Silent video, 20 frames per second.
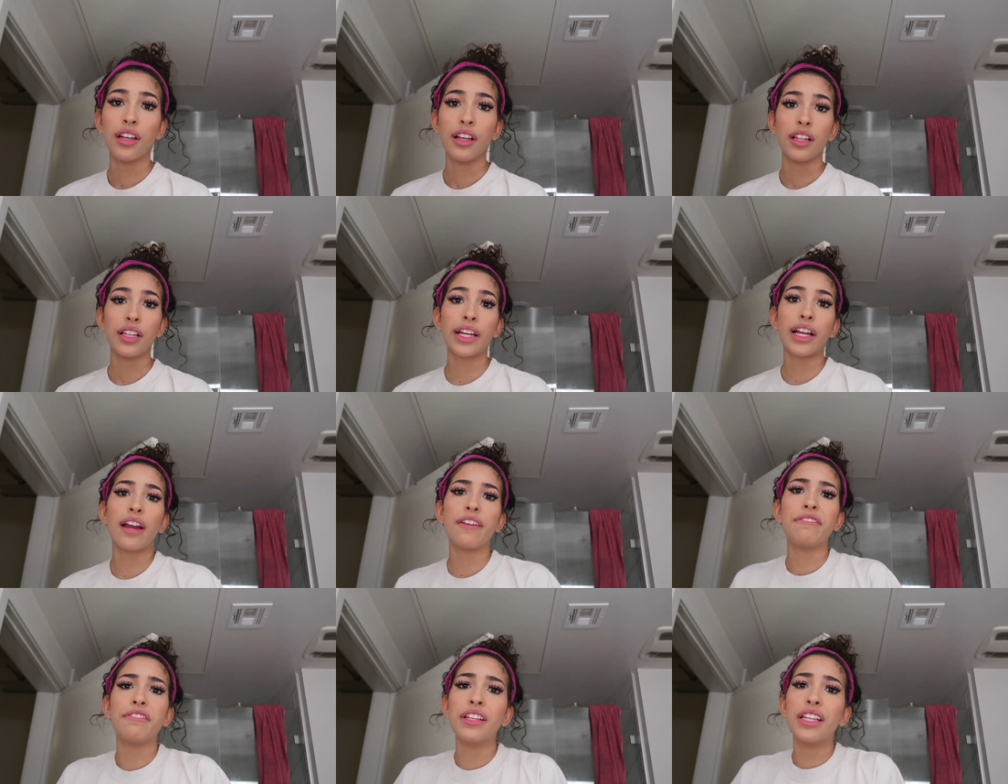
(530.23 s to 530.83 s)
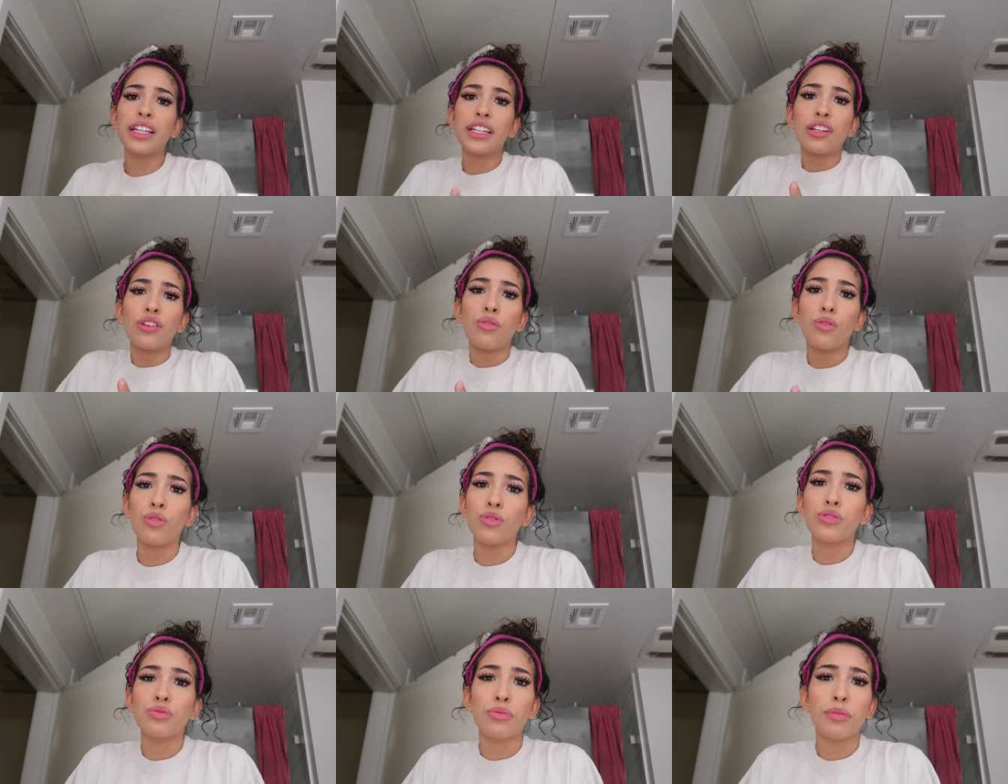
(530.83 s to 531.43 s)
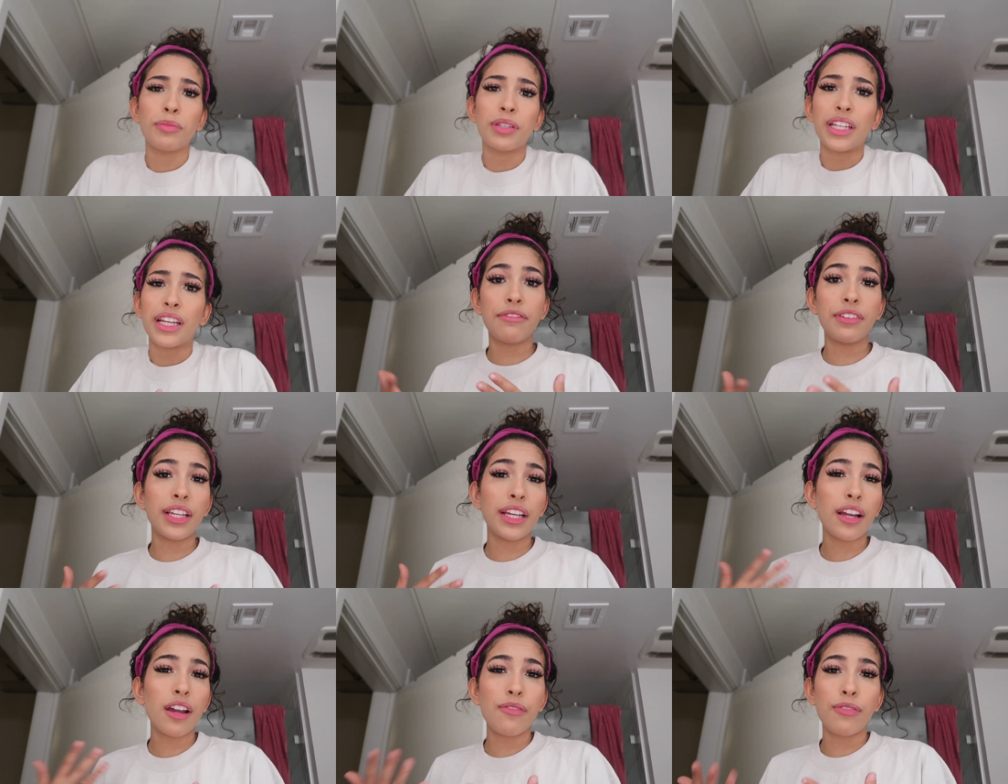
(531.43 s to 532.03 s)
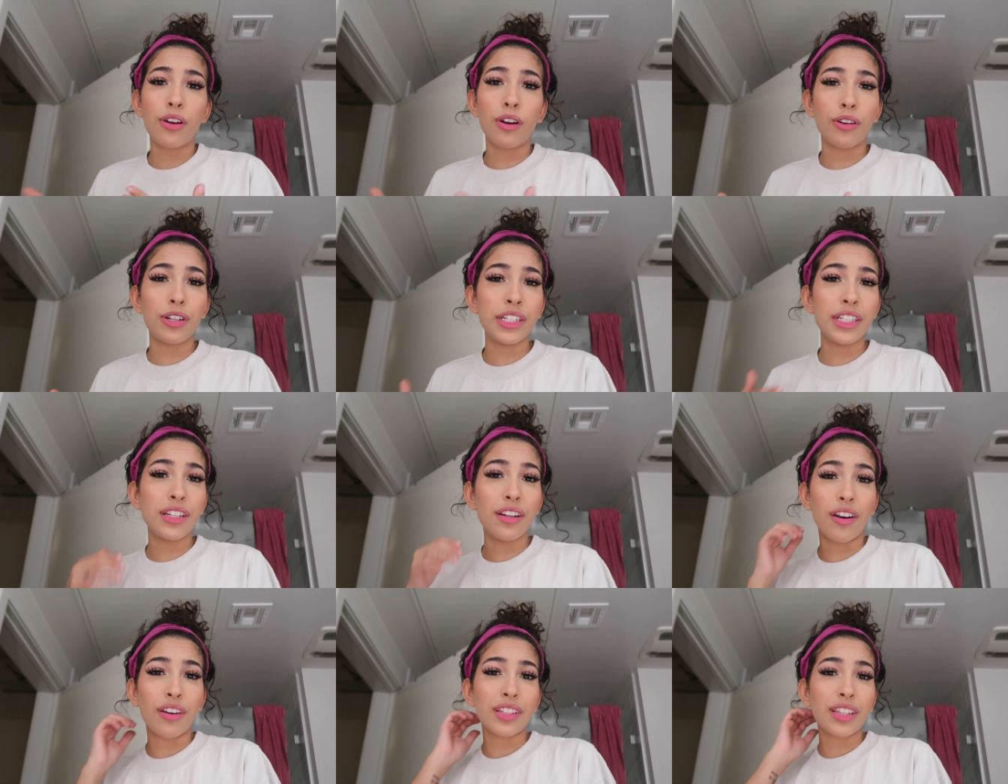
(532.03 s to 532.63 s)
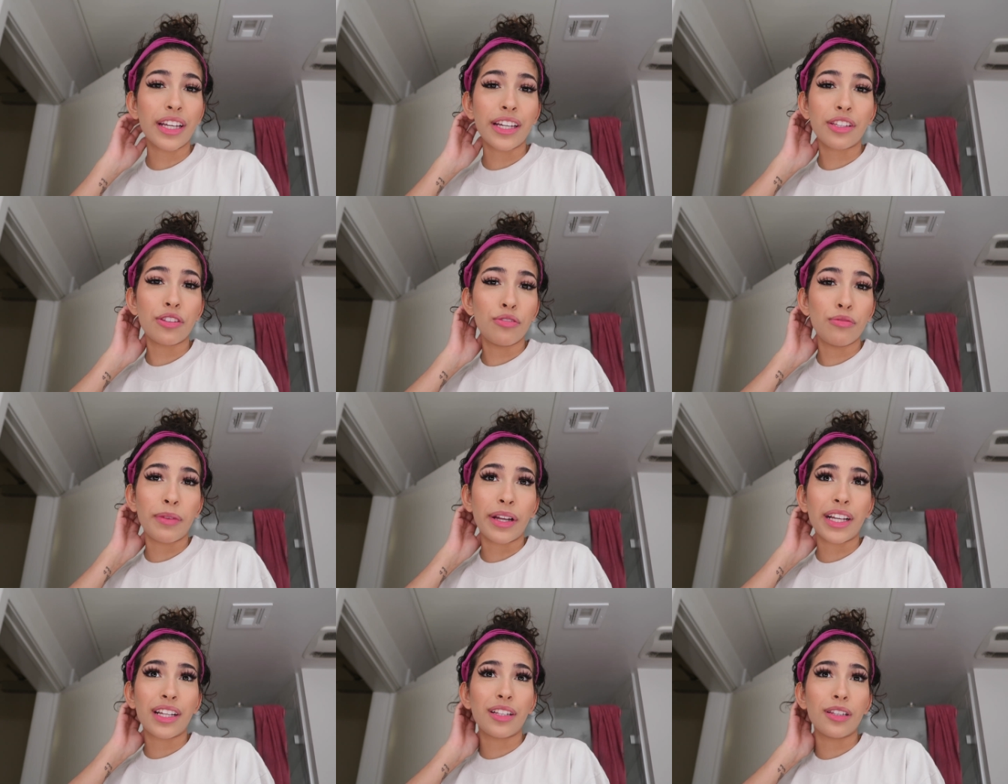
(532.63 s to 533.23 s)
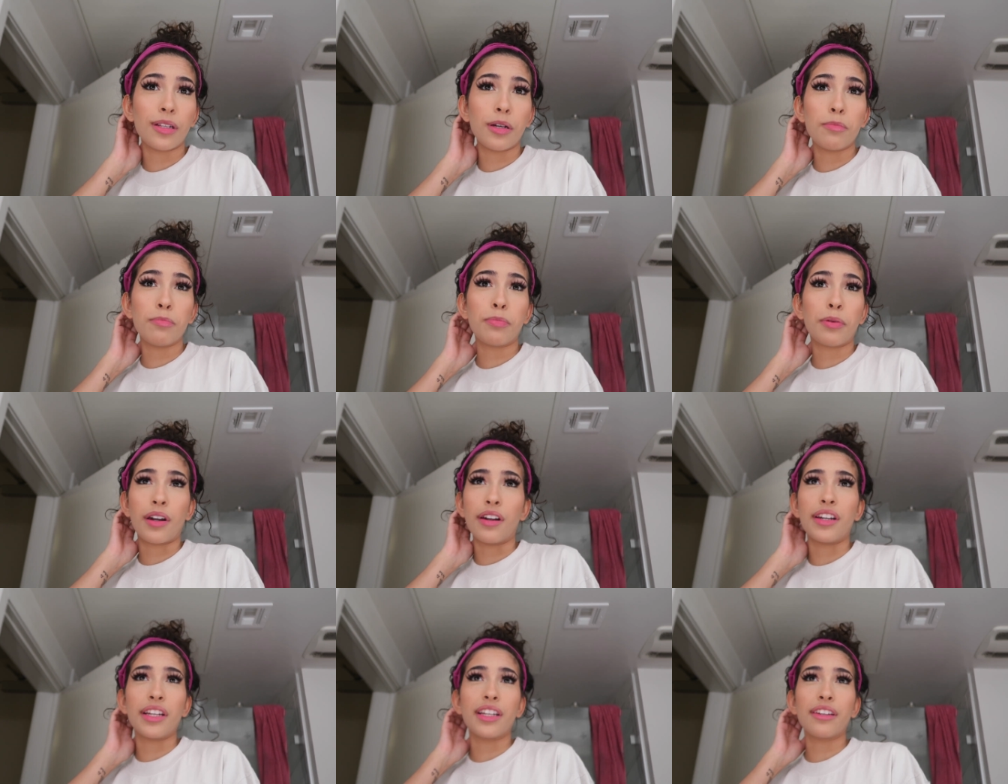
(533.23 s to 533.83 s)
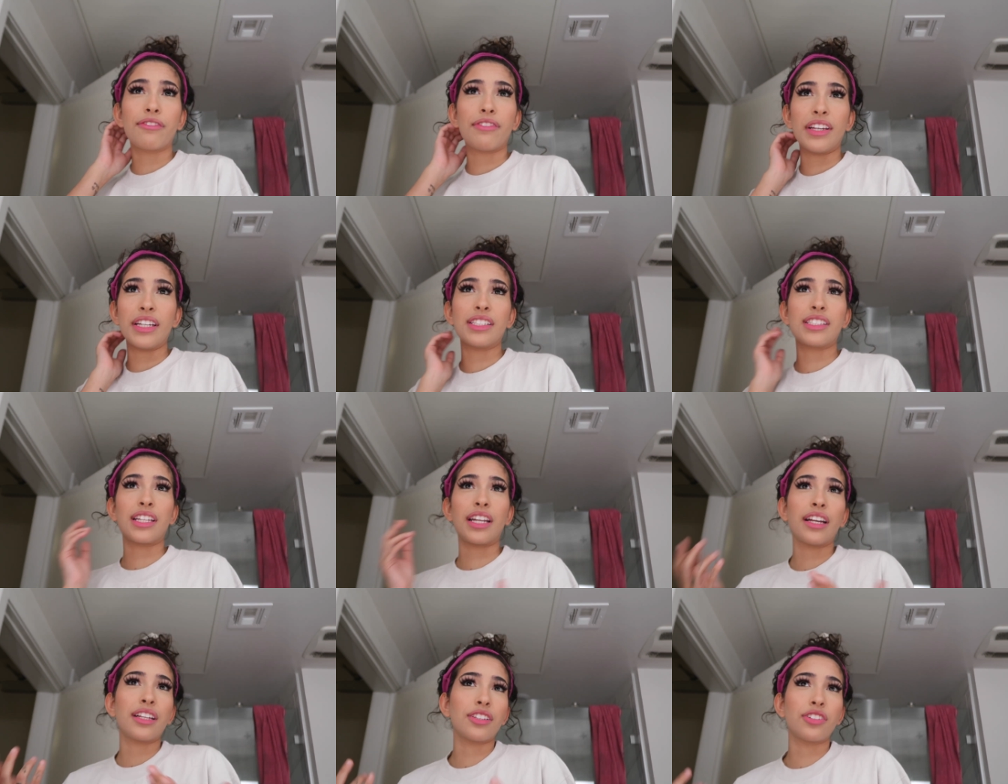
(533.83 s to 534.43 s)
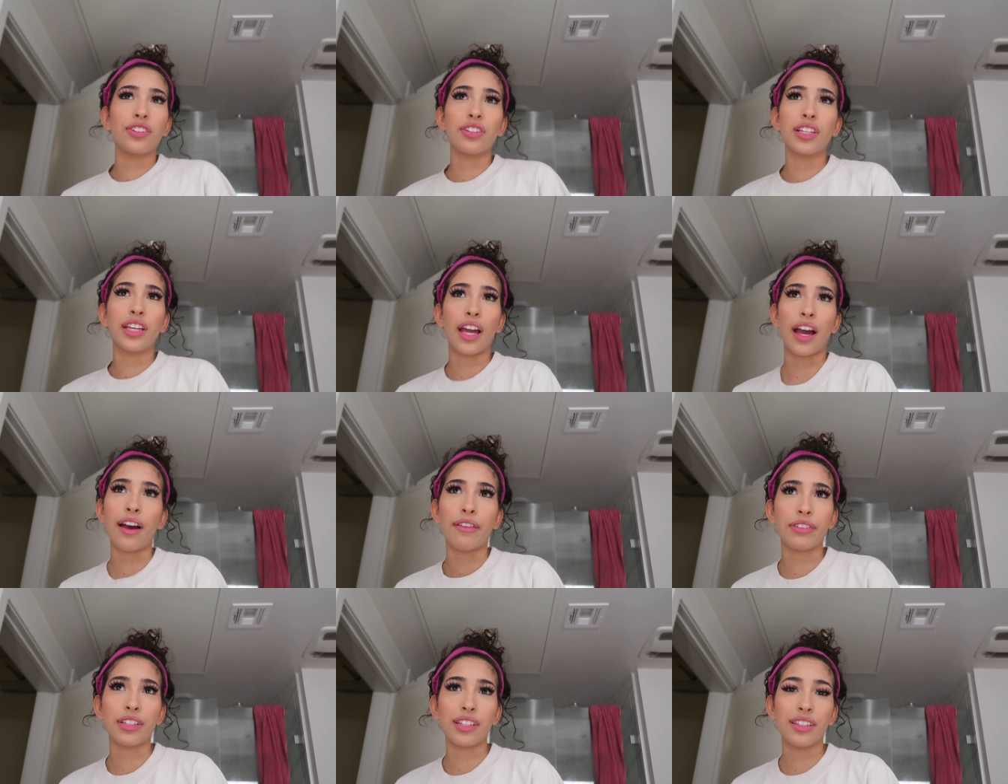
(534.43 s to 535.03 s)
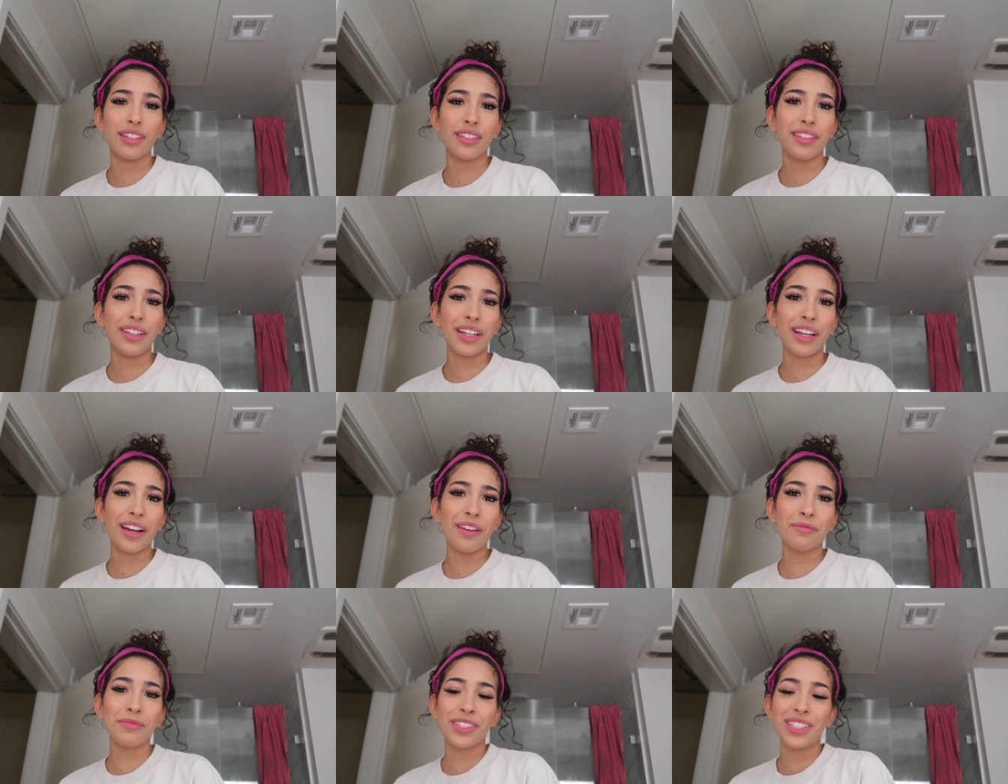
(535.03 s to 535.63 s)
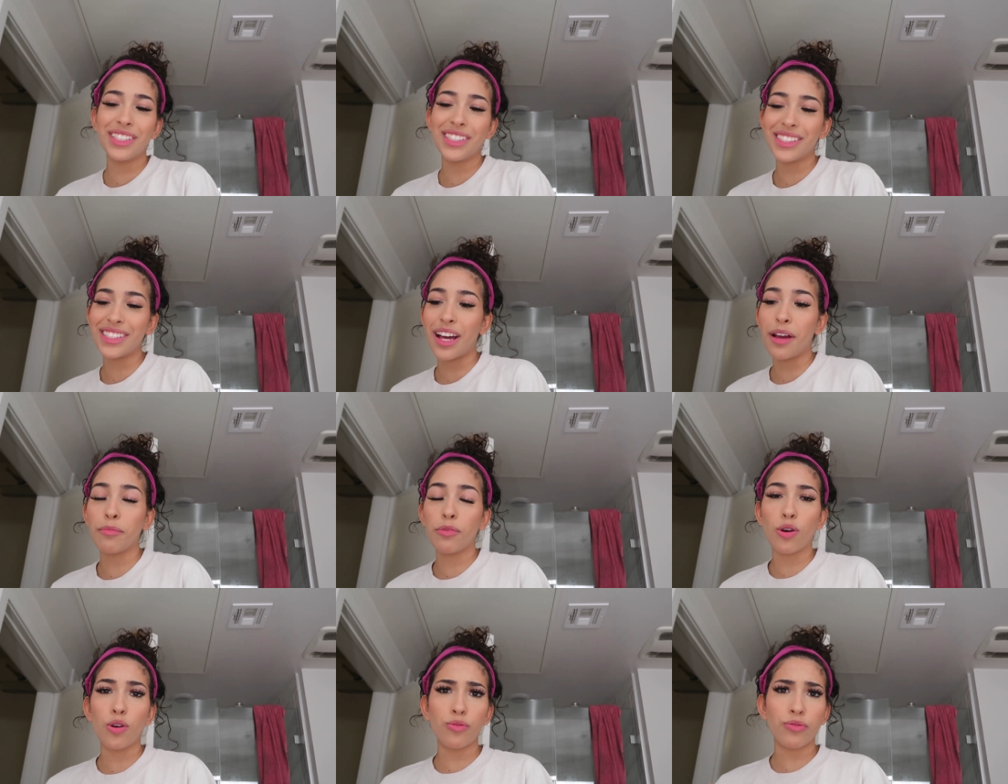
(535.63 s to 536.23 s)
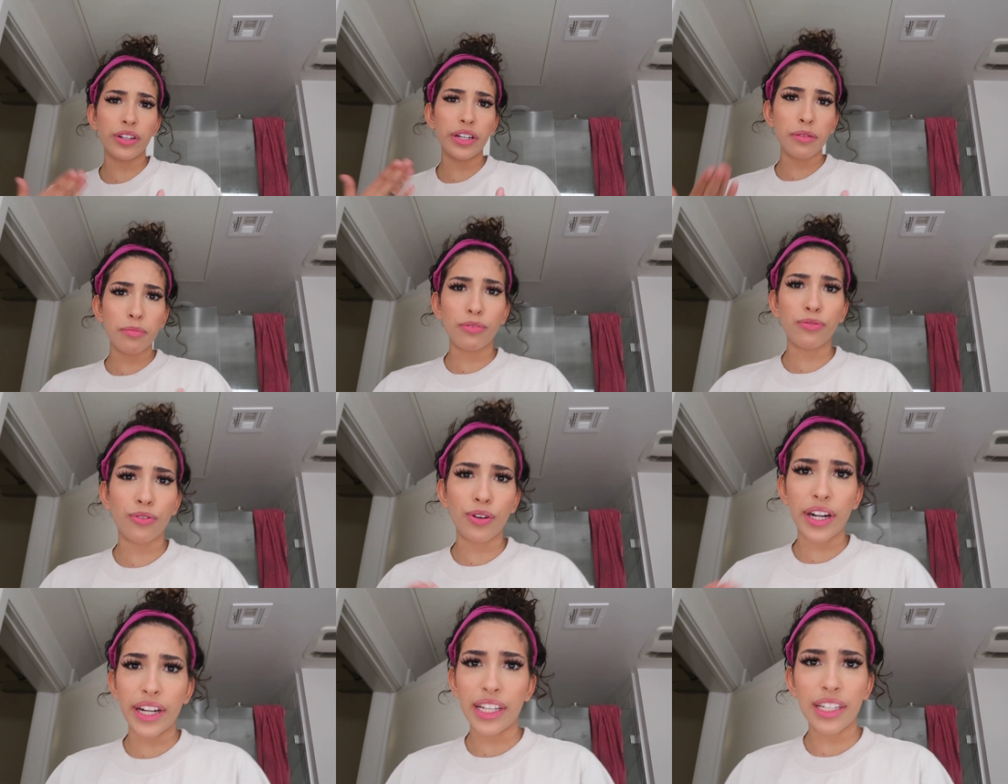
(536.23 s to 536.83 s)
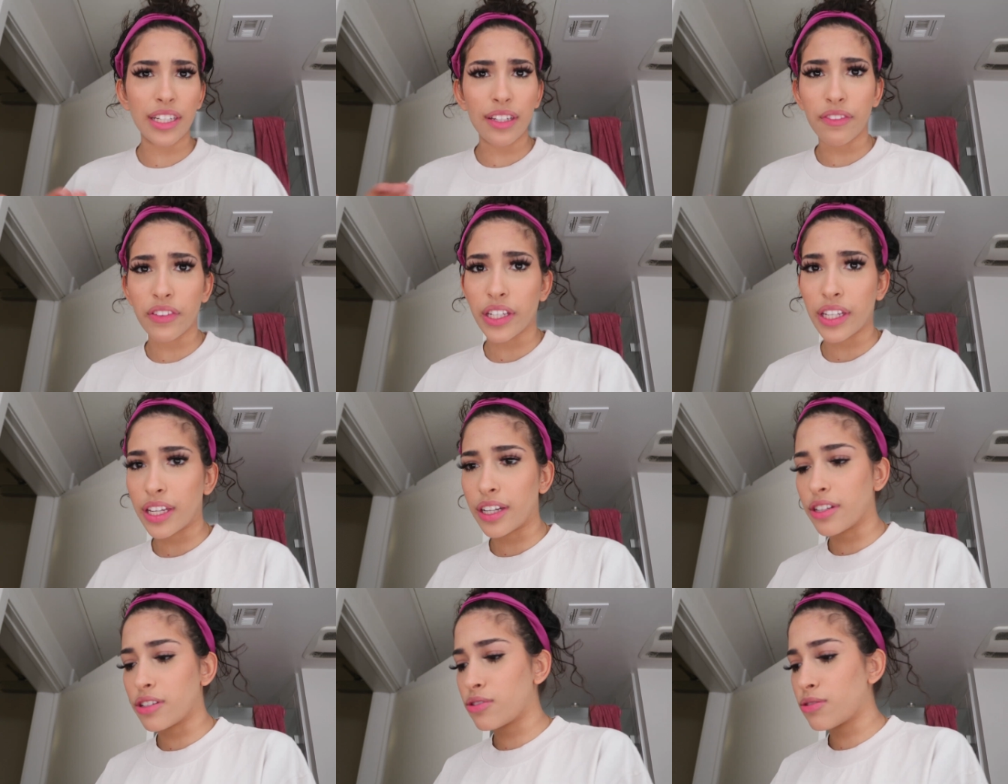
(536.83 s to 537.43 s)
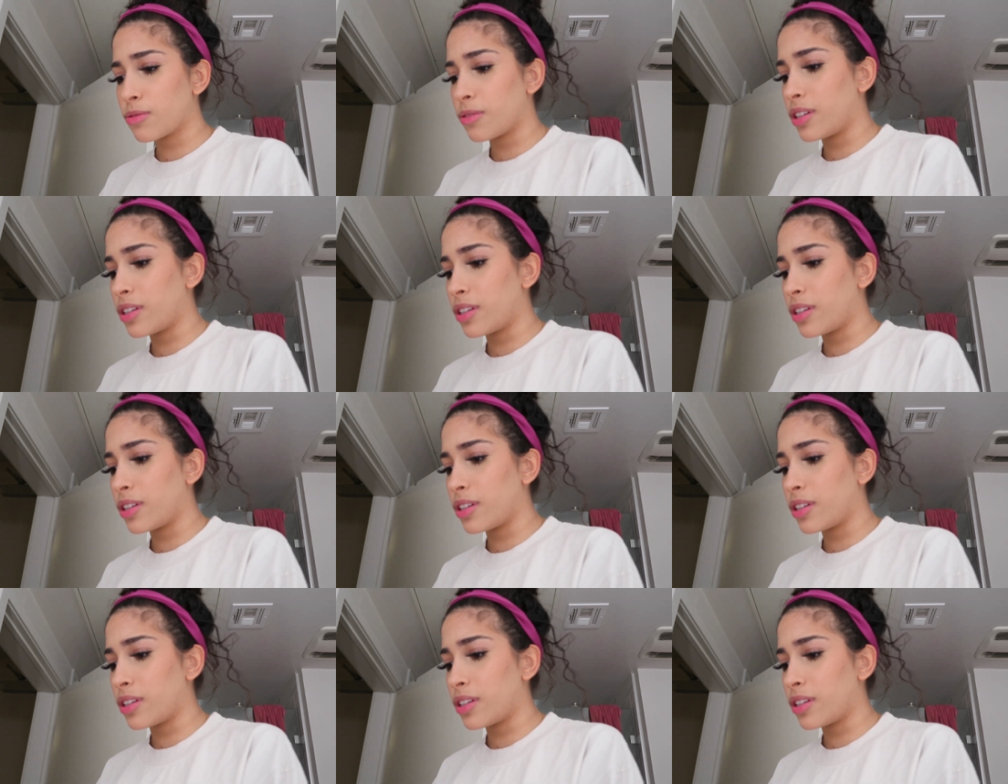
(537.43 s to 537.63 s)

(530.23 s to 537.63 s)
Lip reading: Like, I feel like an old woman. Like, I feel like I've already gone, like, through my club partying phase, and I literally haven't. Like, I'm over it before I can even get into